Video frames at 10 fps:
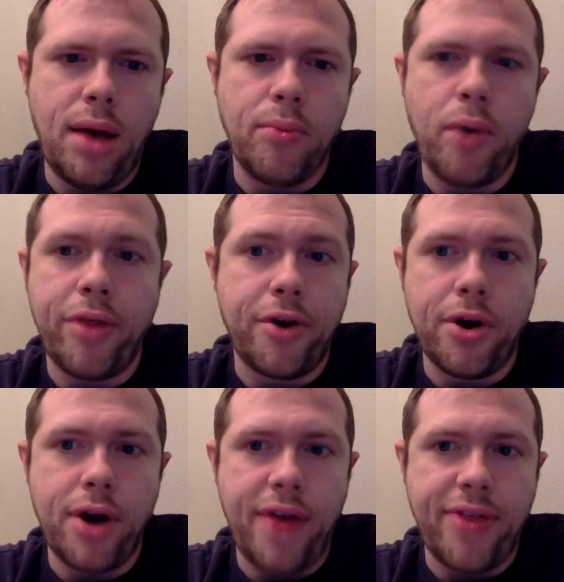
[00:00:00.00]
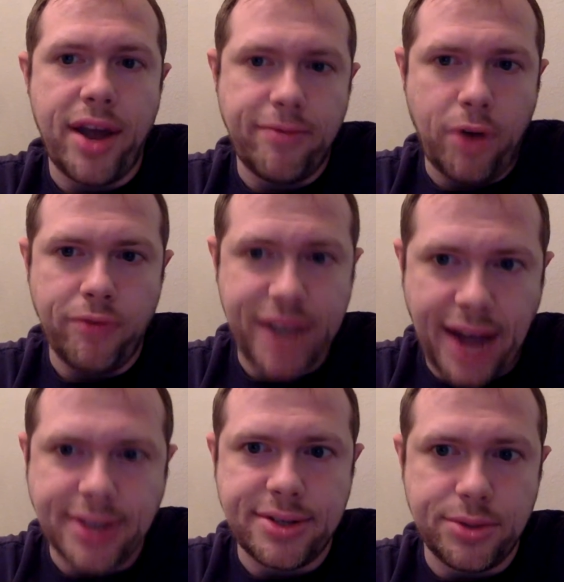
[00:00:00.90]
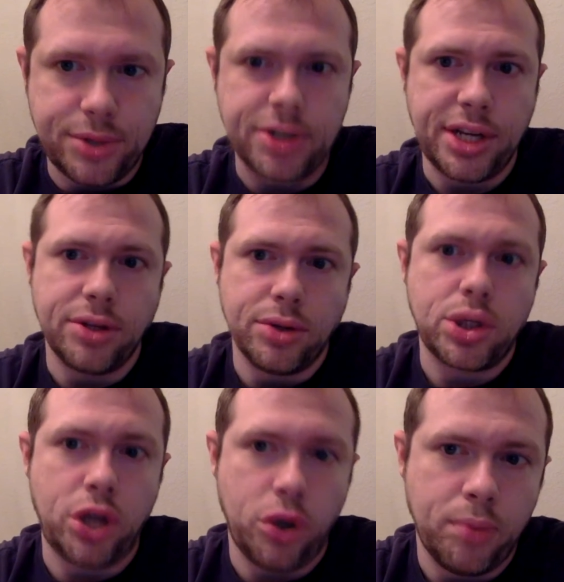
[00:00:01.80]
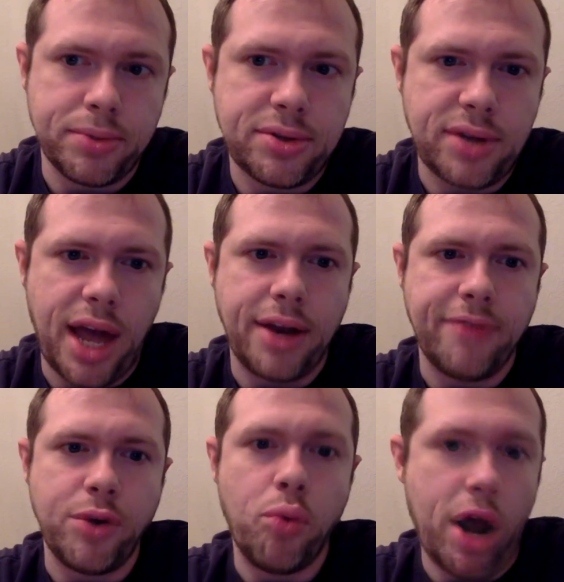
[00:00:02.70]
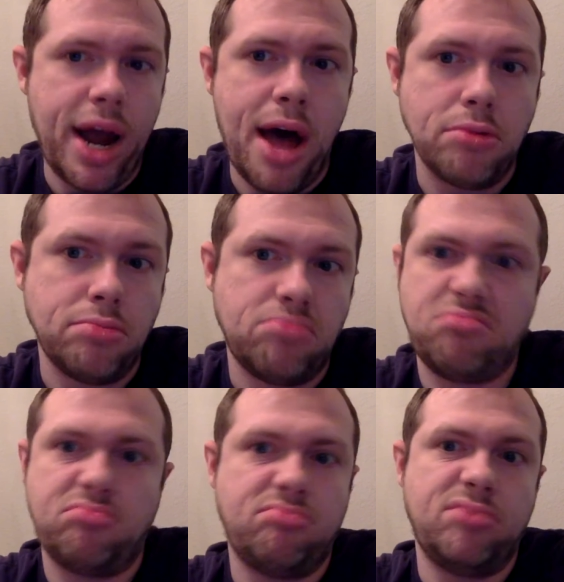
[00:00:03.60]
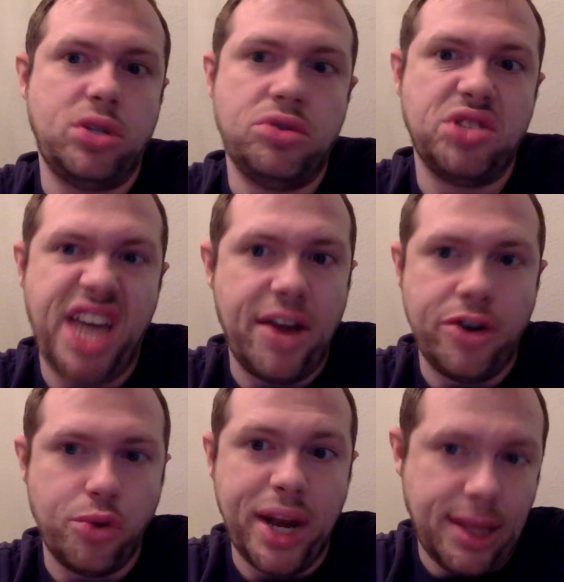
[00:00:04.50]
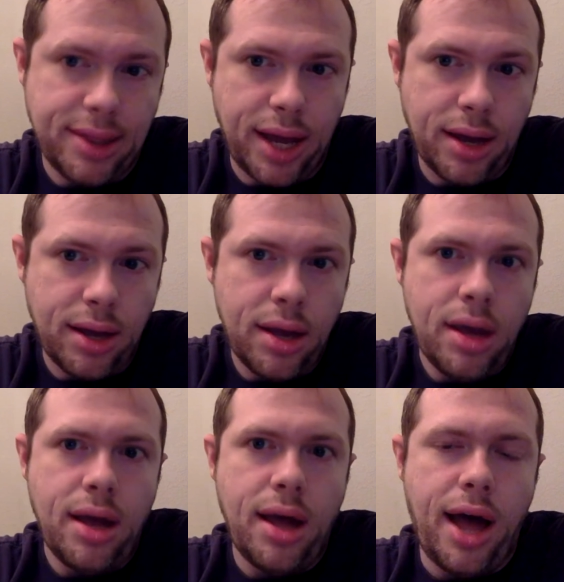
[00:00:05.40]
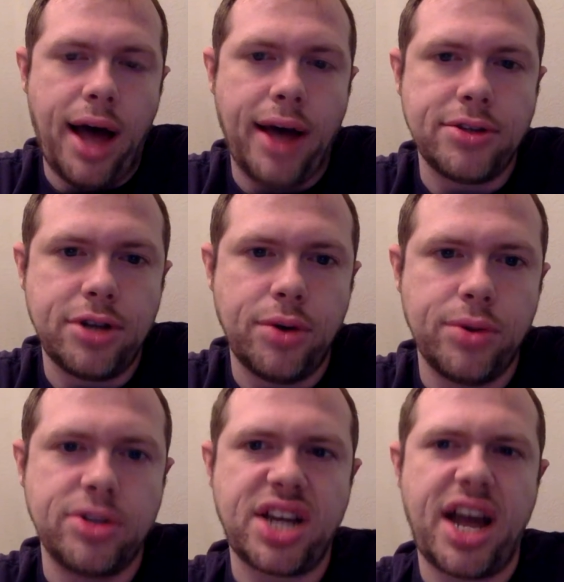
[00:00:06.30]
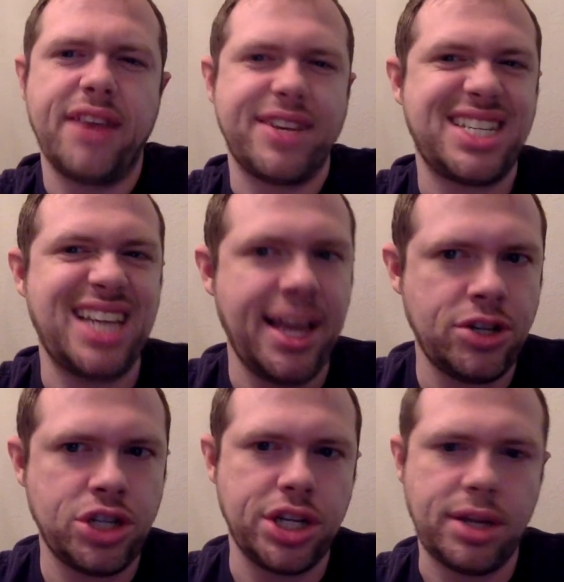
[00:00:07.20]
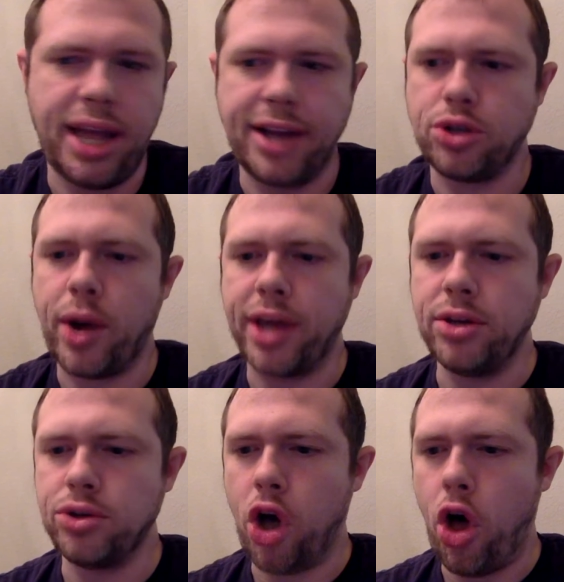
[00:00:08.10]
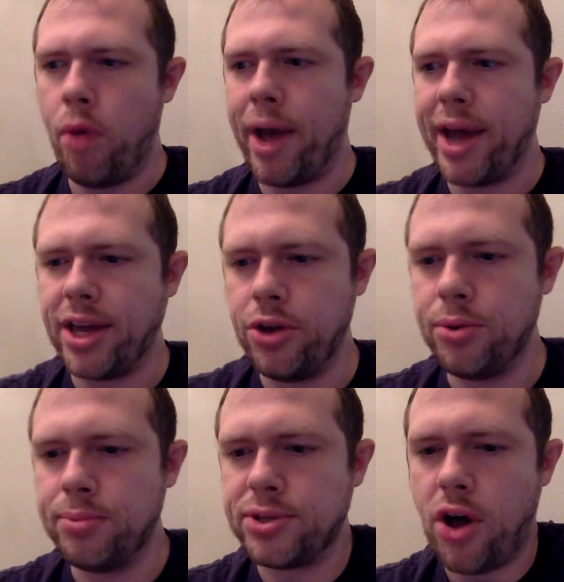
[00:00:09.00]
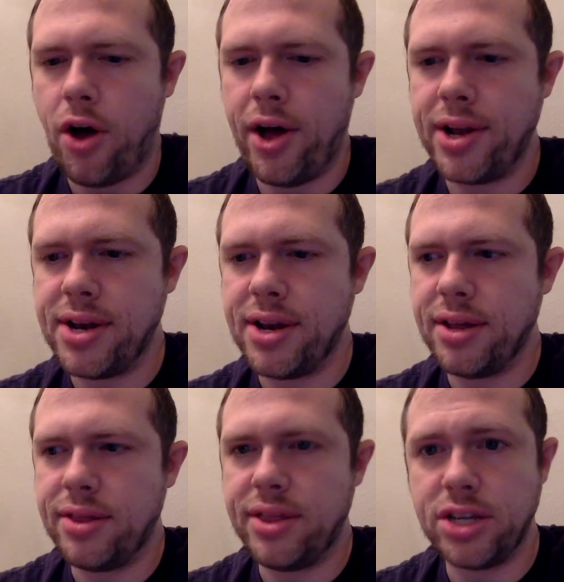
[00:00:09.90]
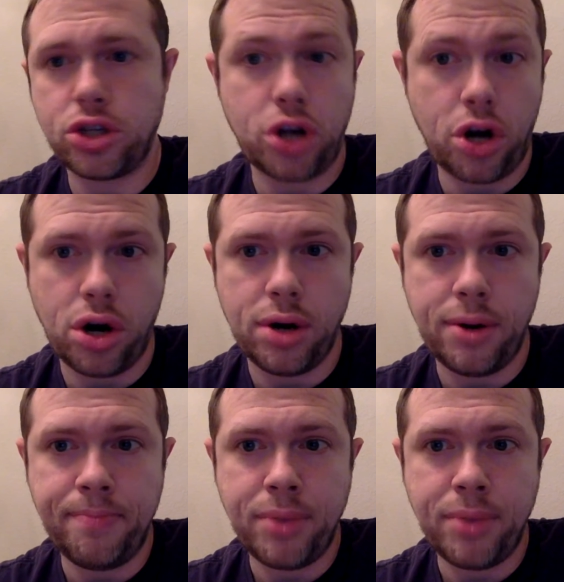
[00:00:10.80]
Whether or not they involve dice, you still need those cubes. And if you run out, you just can't do anything. So there's kind of a tension. Like, do I use all my cubes on this turn